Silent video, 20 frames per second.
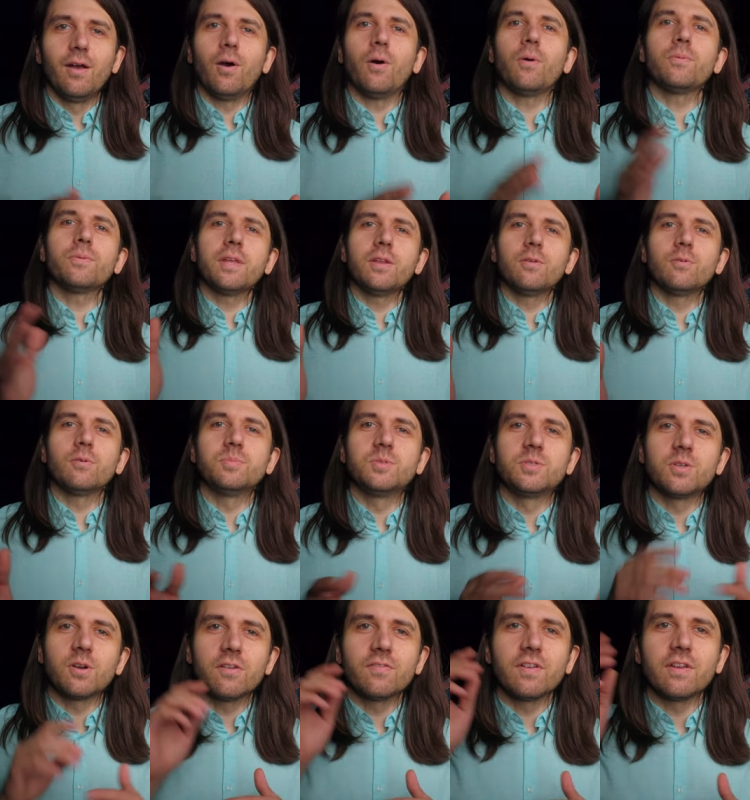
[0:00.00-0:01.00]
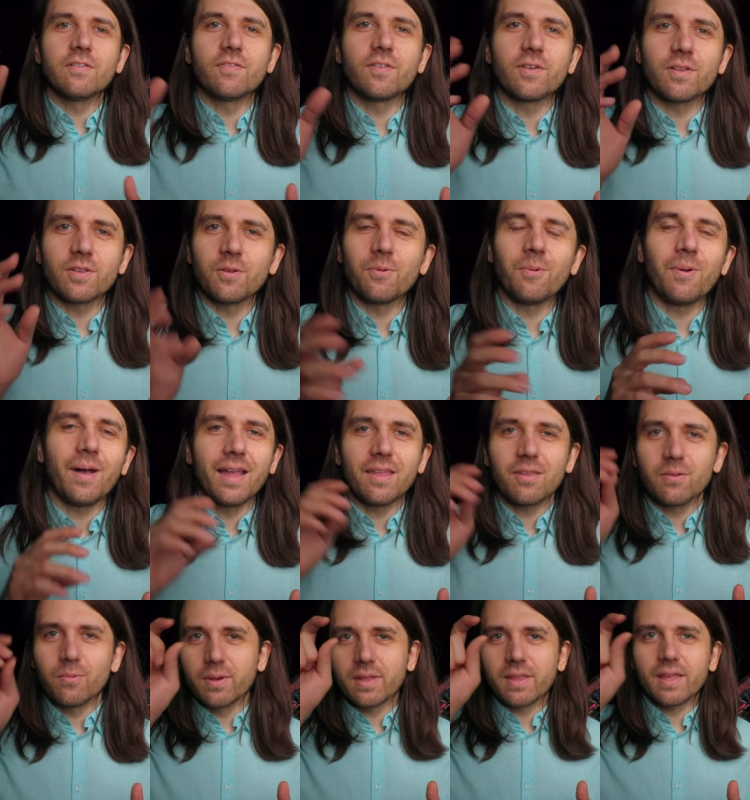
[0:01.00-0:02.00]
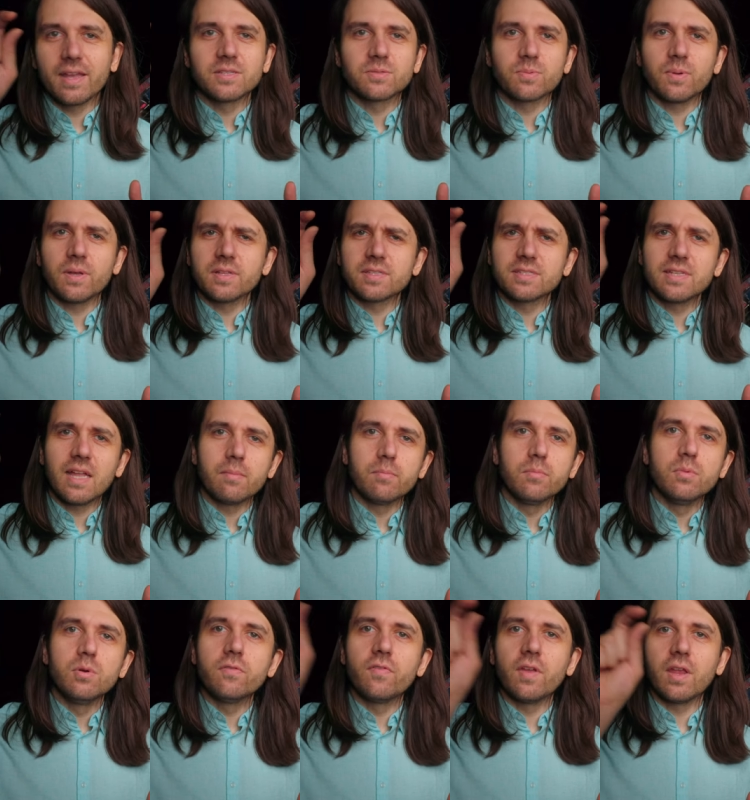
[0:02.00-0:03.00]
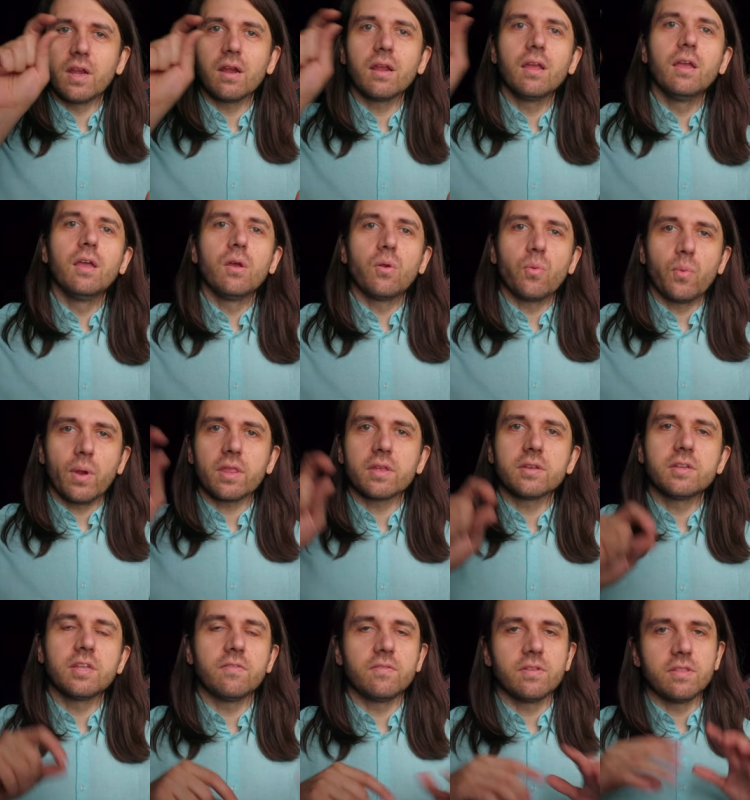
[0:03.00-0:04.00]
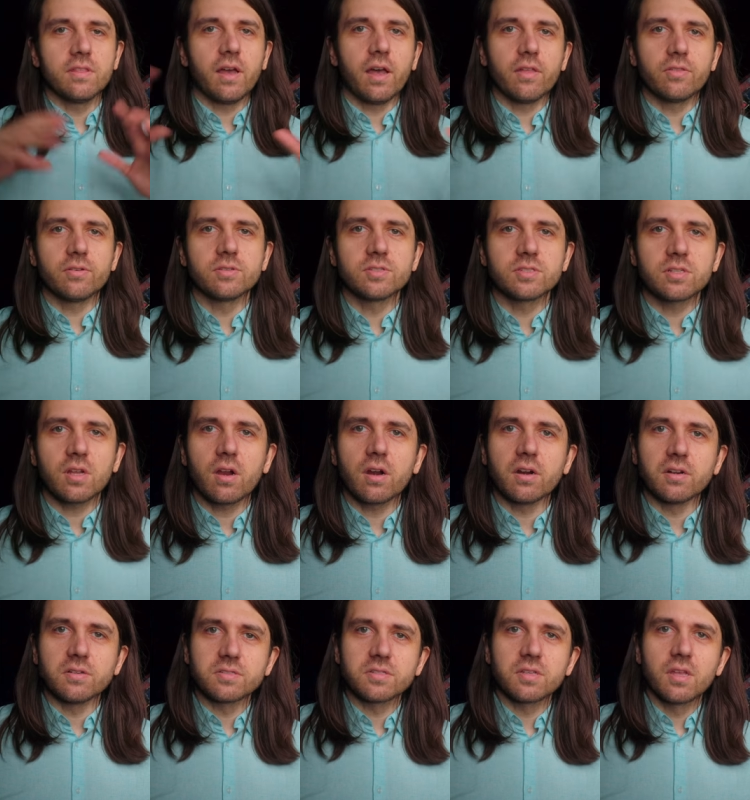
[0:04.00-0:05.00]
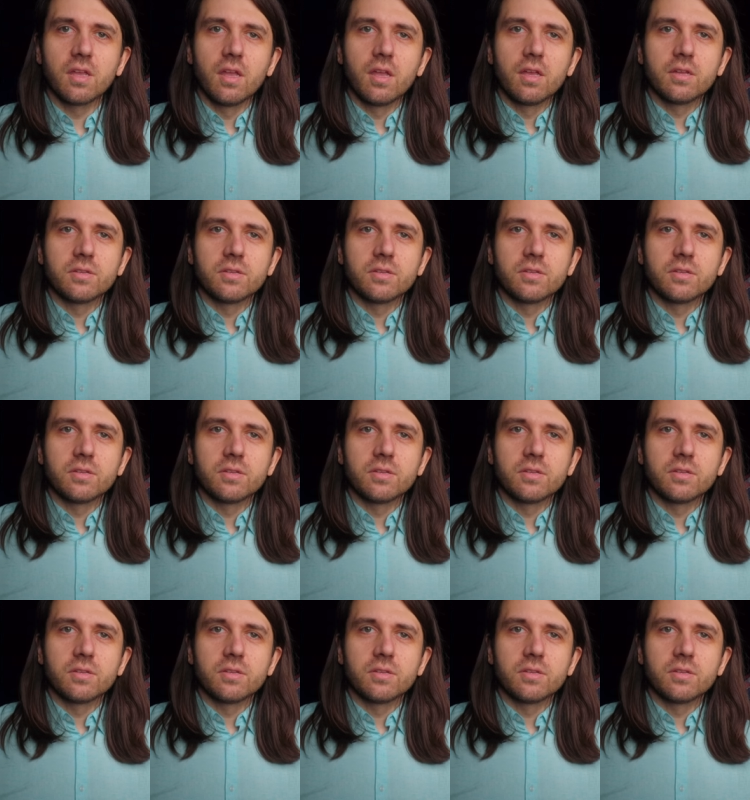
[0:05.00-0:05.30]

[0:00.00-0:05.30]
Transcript: only to observe it for a little while and realize, well, it's not moving relative to the other stars.